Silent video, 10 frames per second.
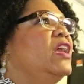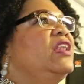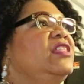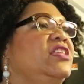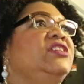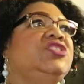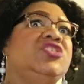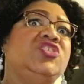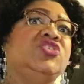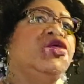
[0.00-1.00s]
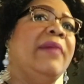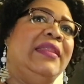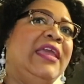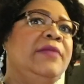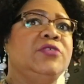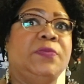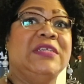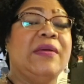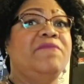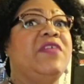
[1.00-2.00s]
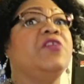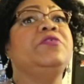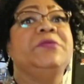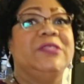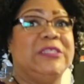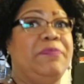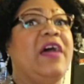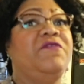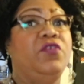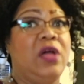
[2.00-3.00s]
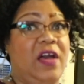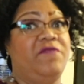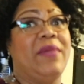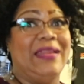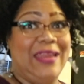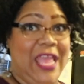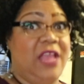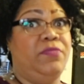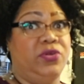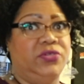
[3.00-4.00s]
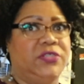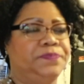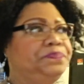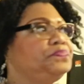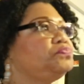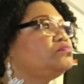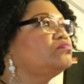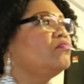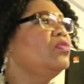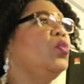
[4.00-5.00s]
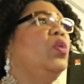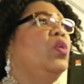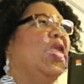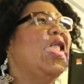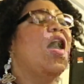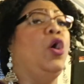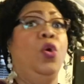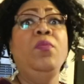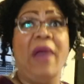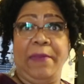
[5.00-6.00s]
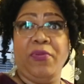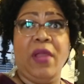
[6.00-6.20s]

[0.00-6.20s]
anything to disturb my neighbors, because I'm very respectful of my neighbors. Well, being I own my